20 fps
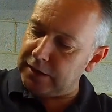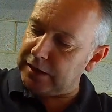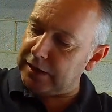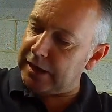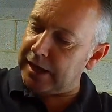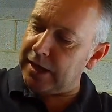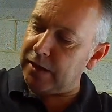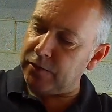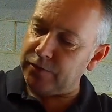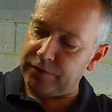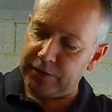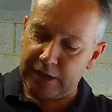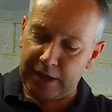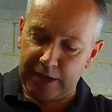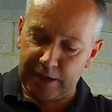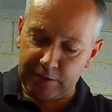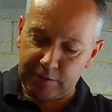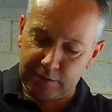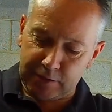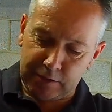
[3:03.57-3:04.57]
allows the
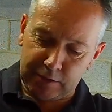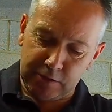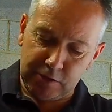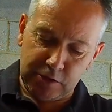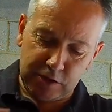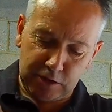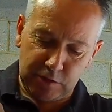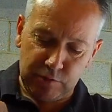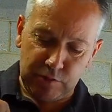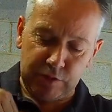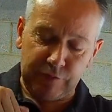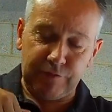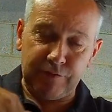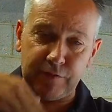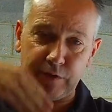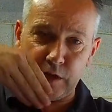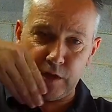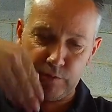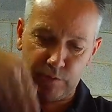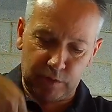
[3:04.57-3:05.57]
air to continually
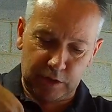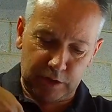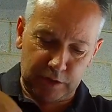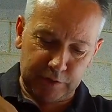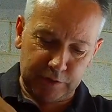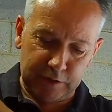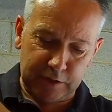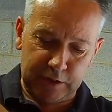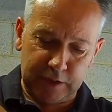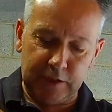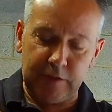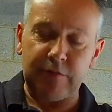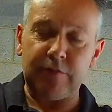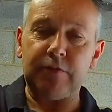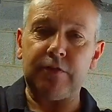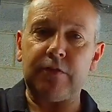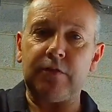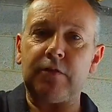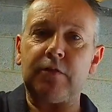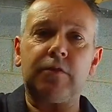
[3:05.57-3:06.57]
flow
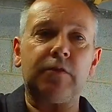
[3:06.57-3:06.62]
underneath